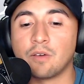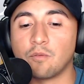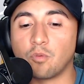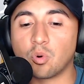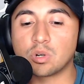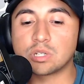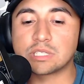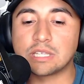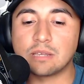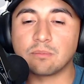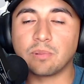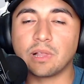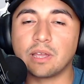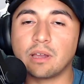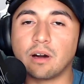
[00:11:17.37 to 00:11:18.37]
14
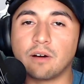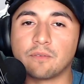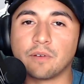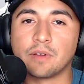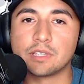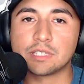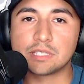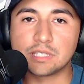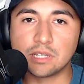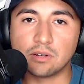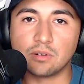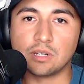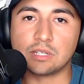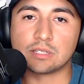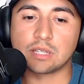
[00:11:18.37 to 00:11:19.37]
playoff
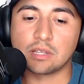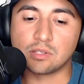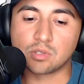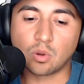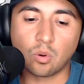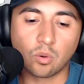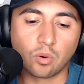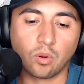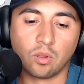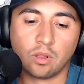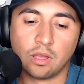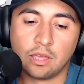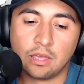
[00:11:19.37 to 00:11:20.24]
series in total.